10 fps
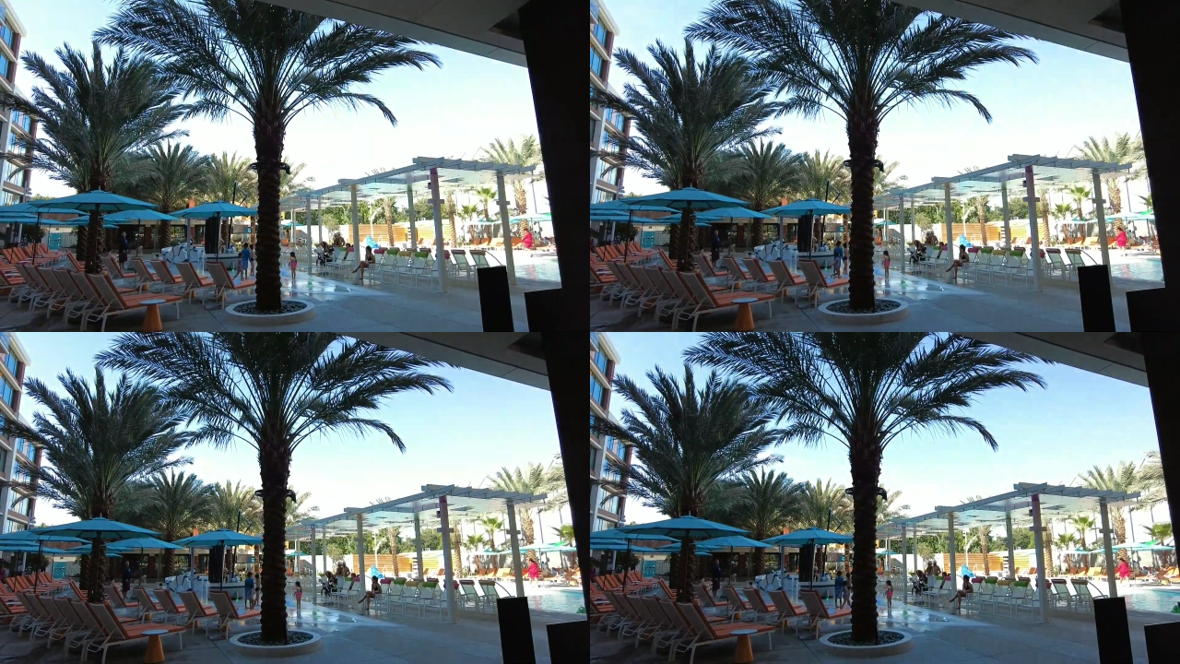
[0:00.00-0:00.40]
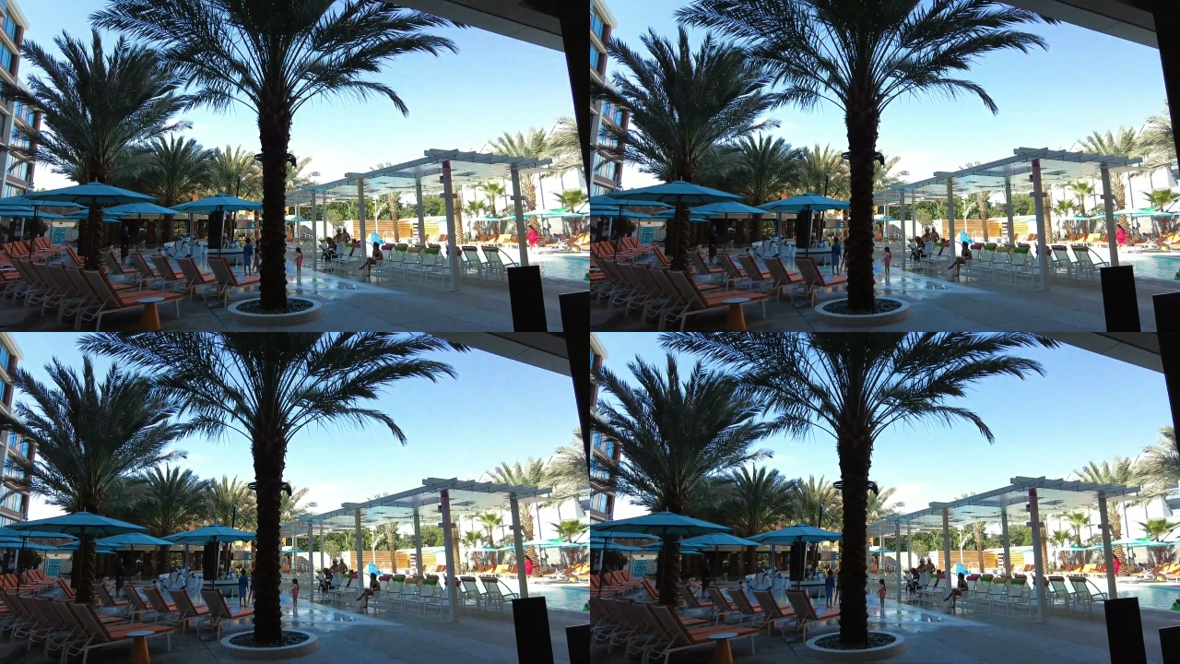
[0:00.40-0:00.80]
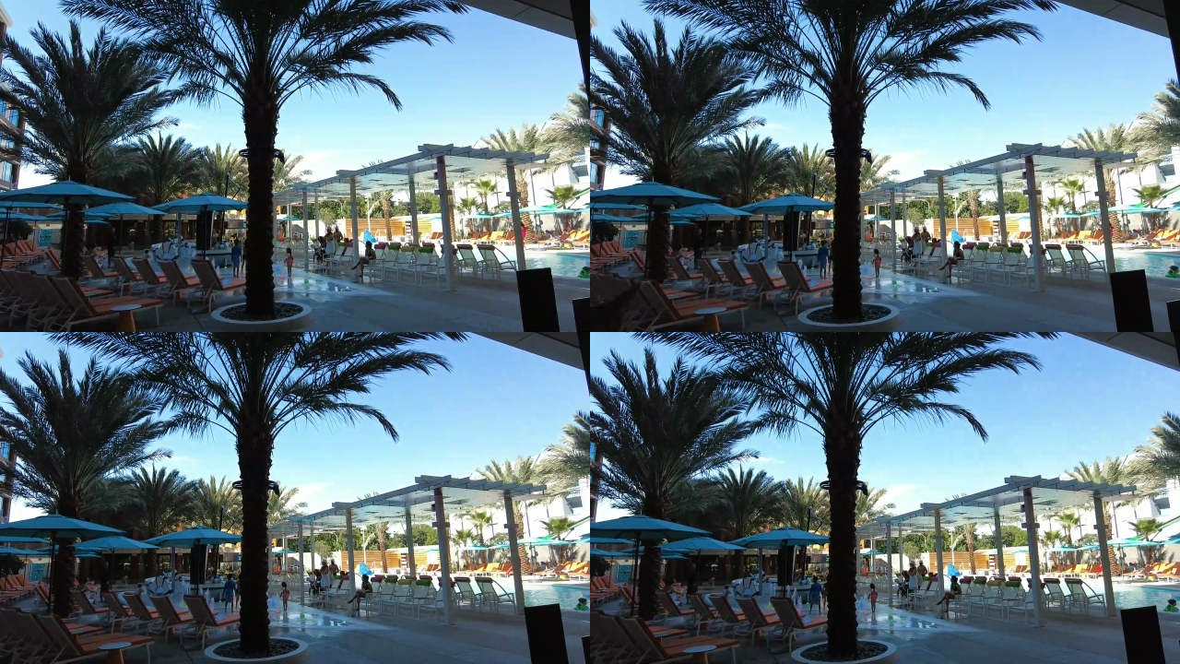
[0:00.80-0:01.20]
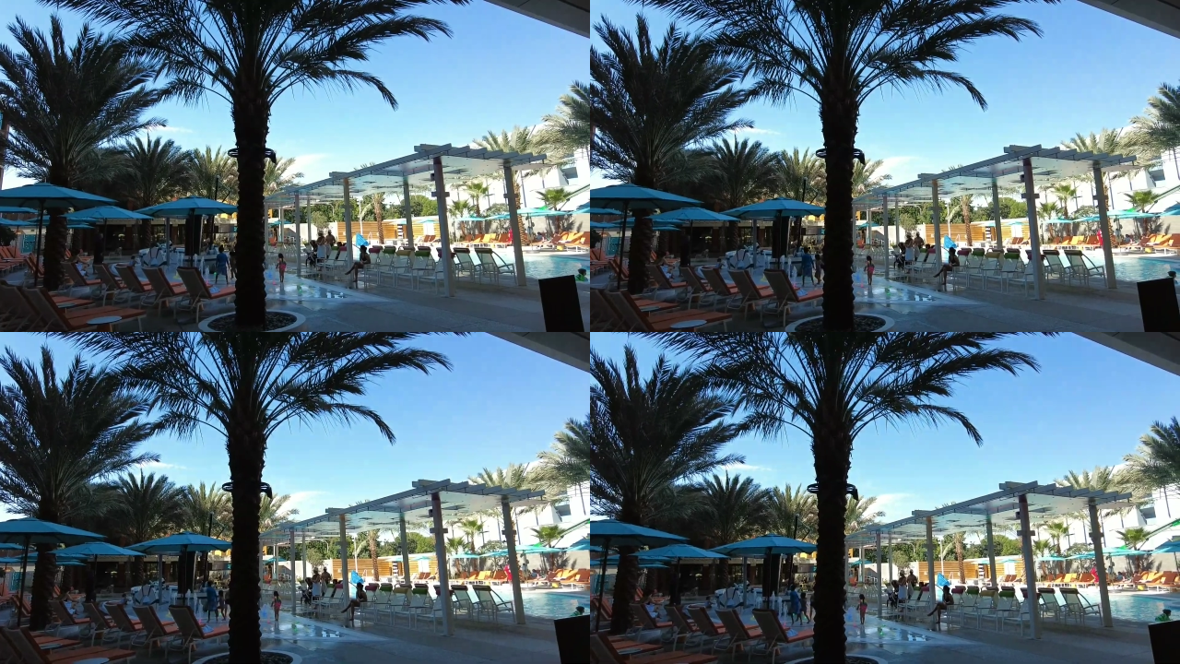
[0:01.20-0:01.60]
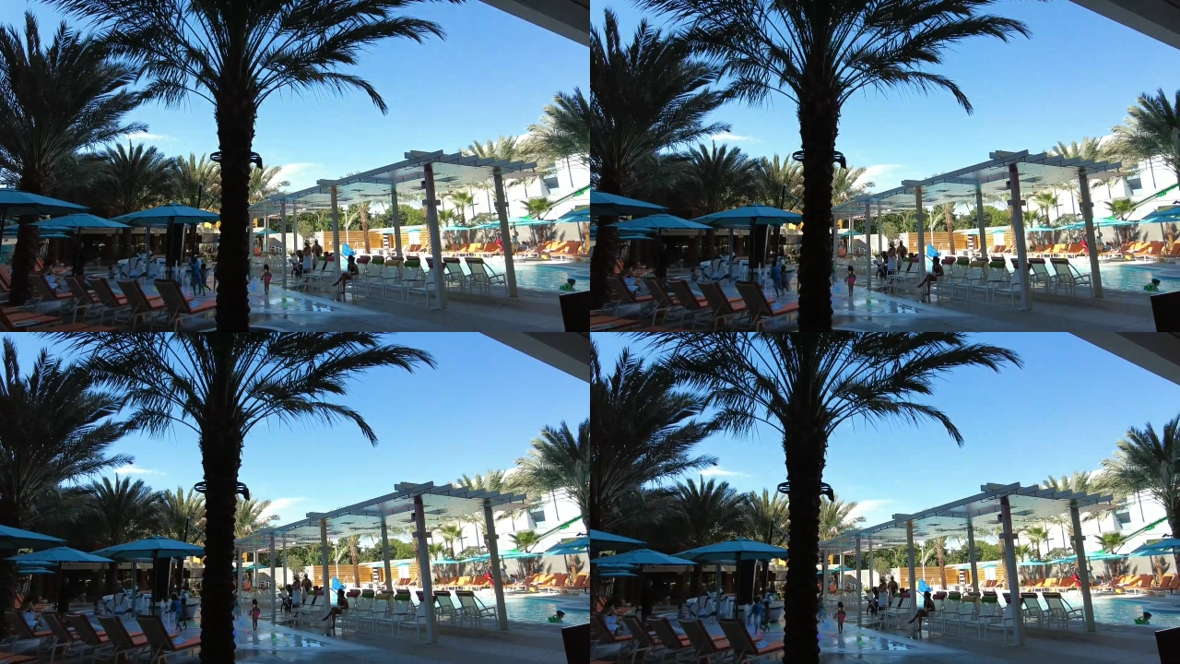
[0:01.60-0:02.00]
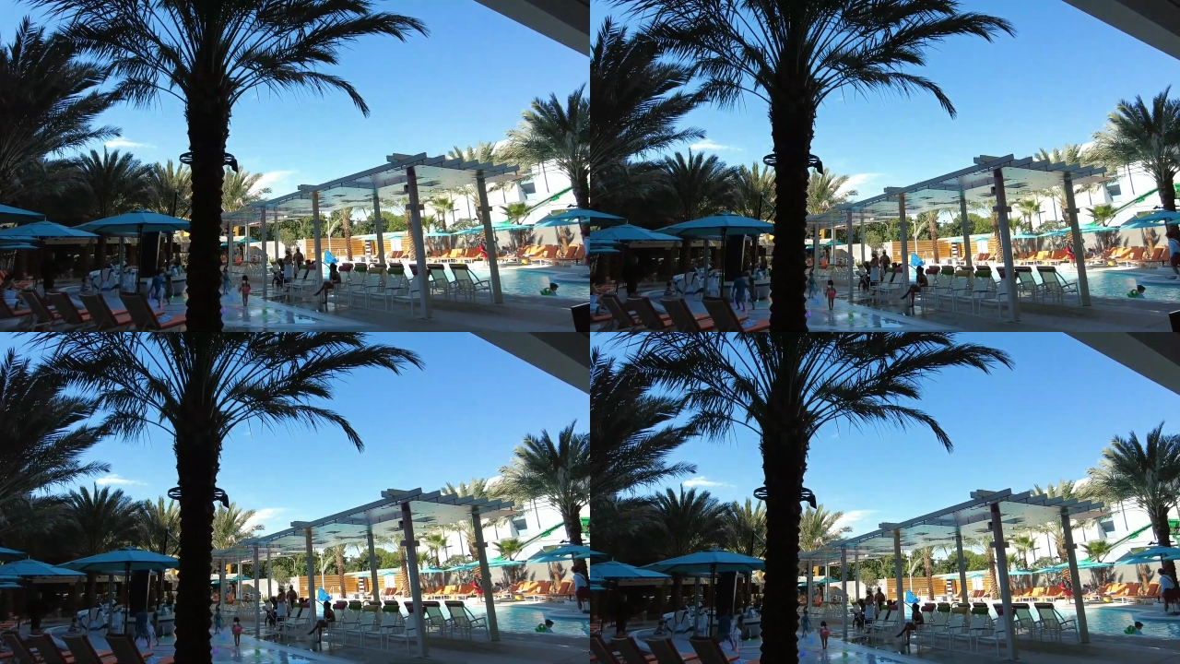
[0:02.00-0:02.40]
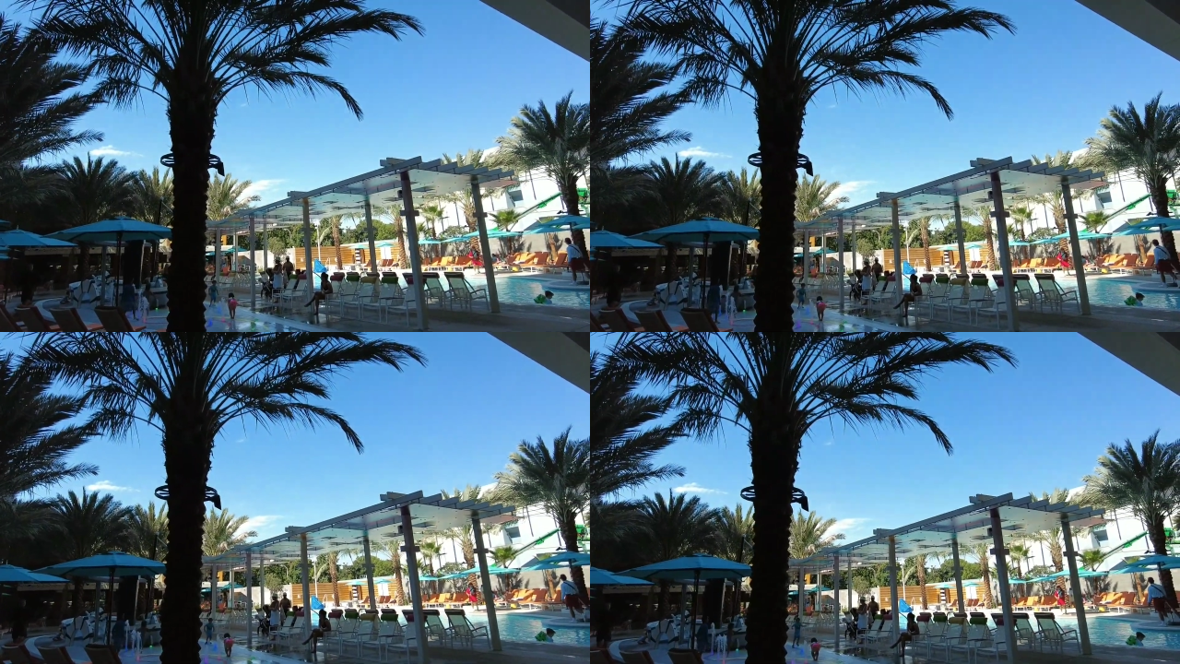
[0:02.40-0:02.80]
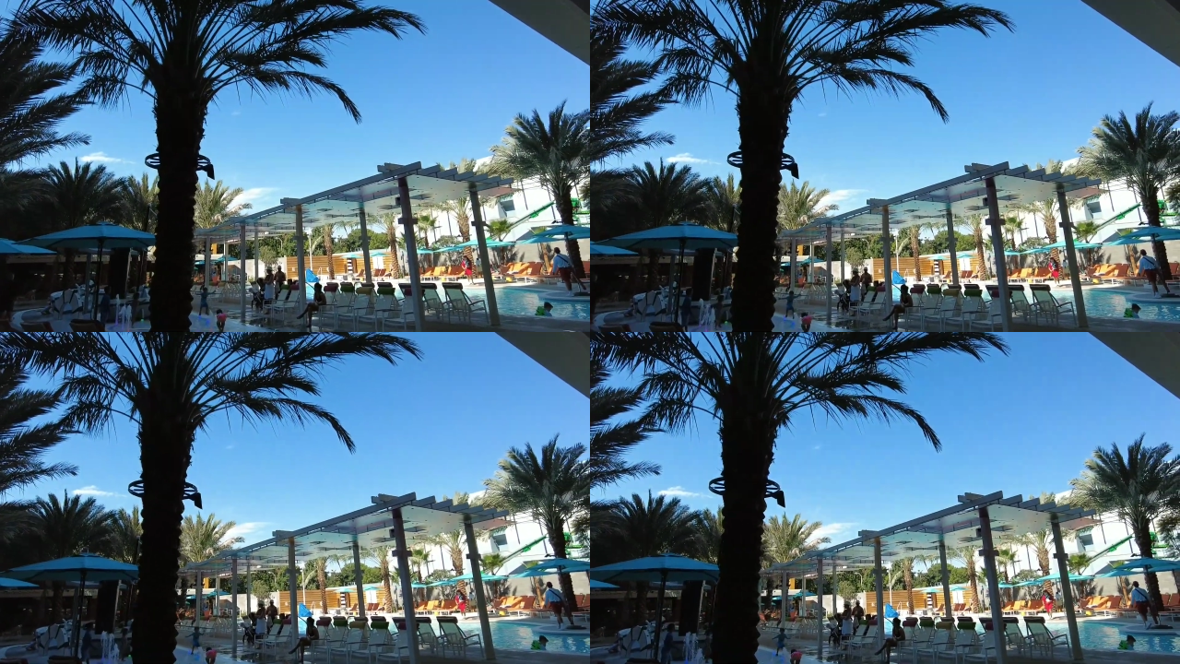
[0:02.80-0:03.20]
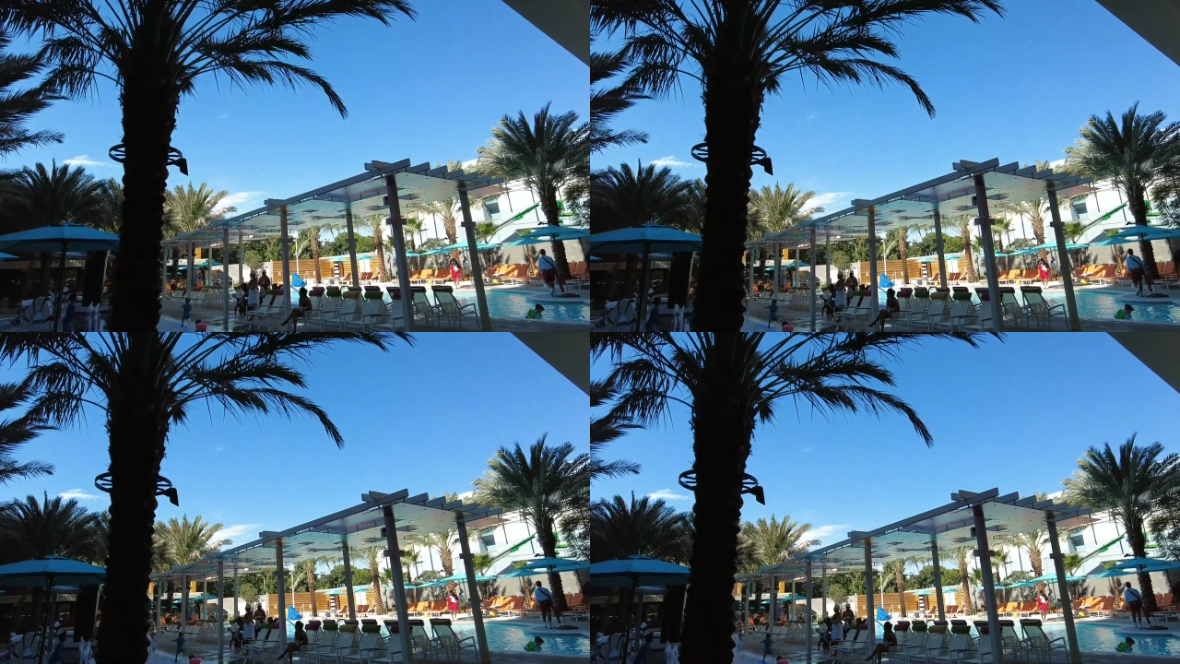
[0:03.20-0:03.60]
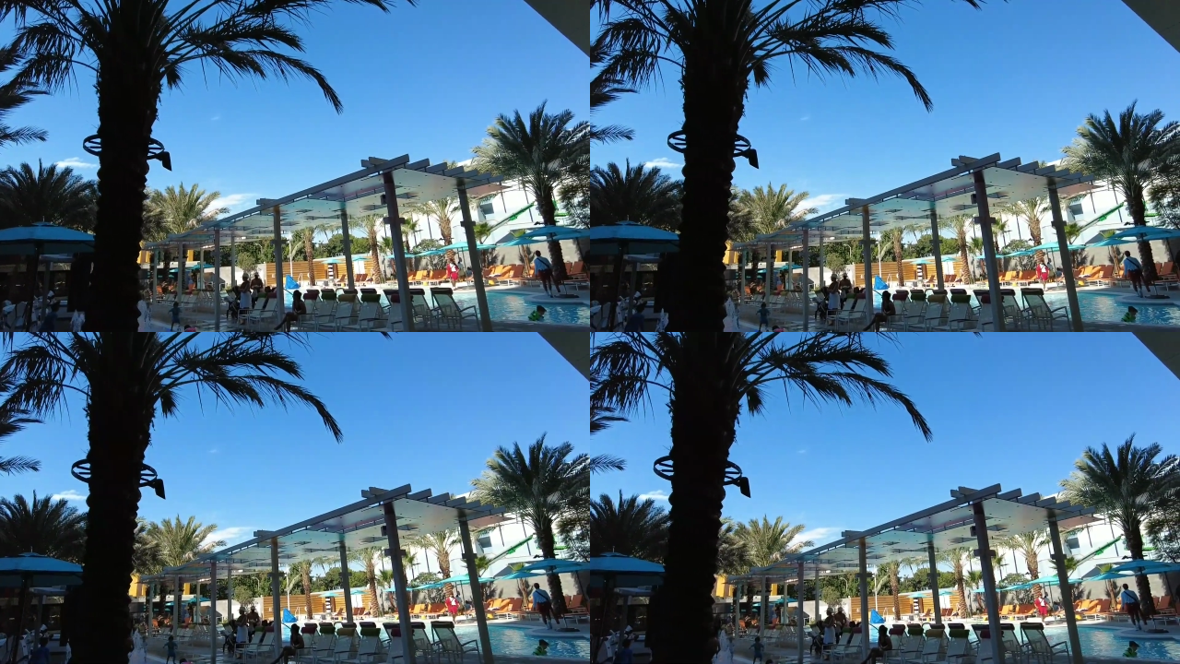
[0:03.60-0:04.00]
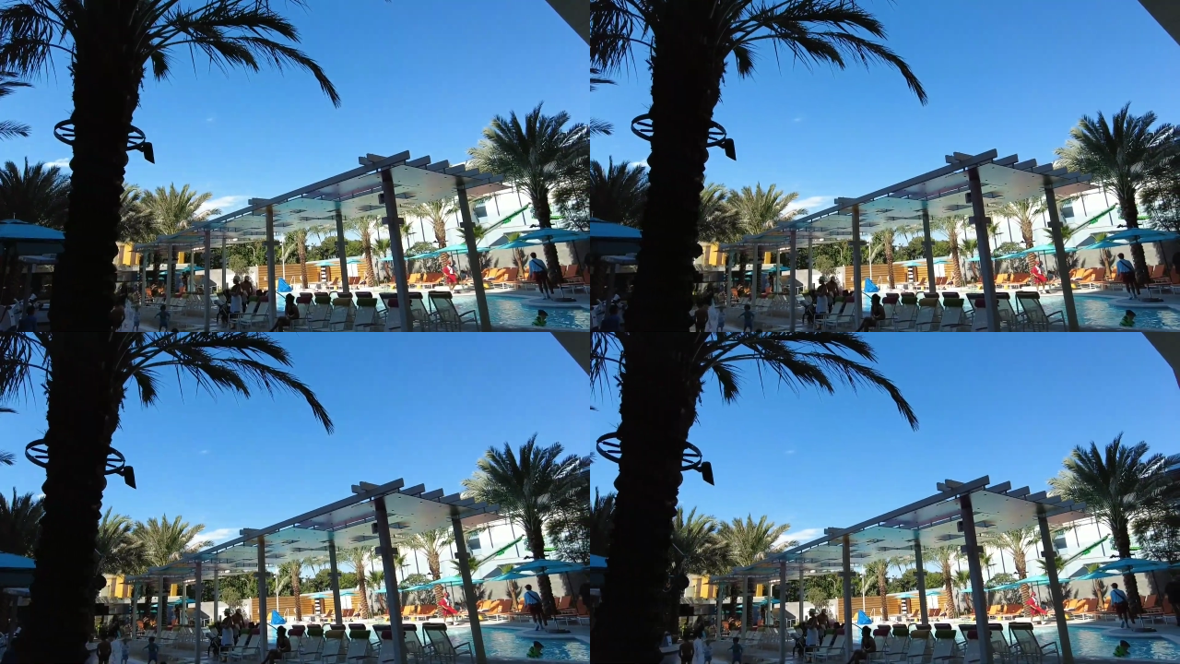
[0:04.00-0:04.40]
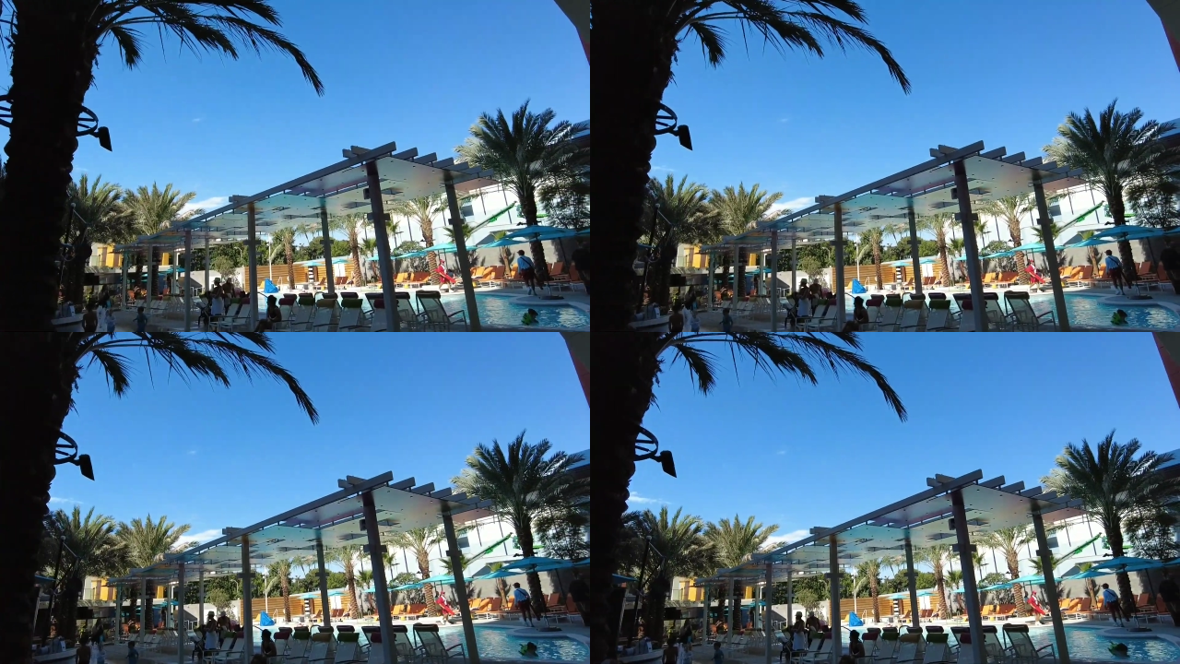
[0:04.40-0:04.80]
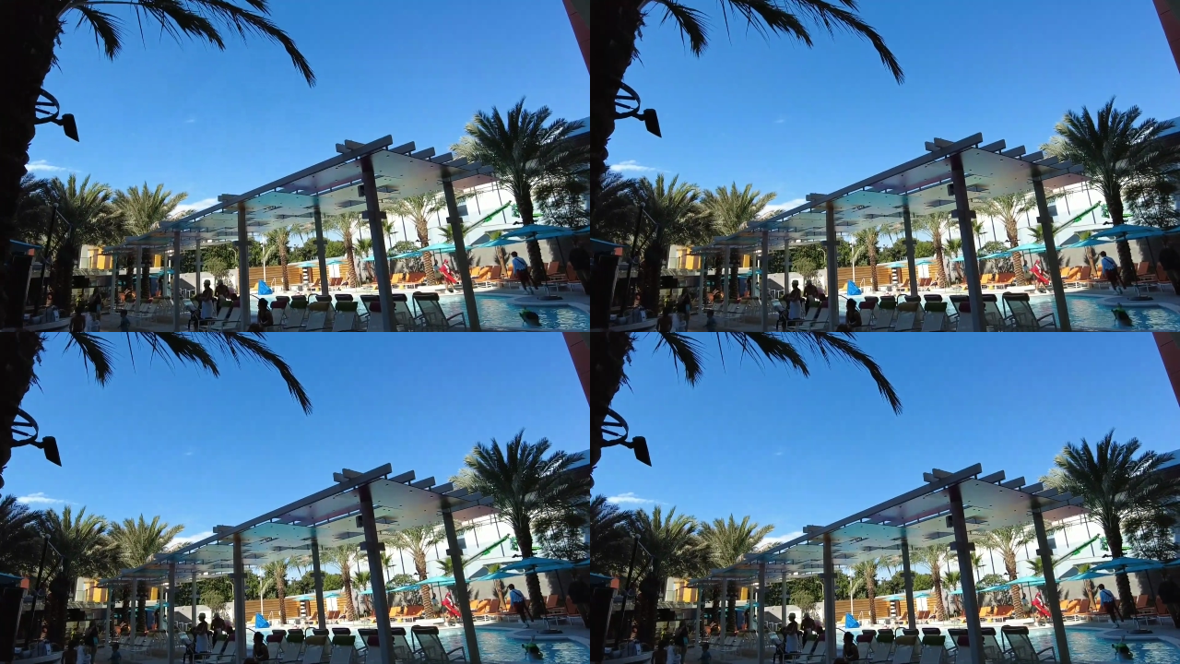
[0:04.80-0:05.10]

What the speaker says: Nobody's mouth can be seen.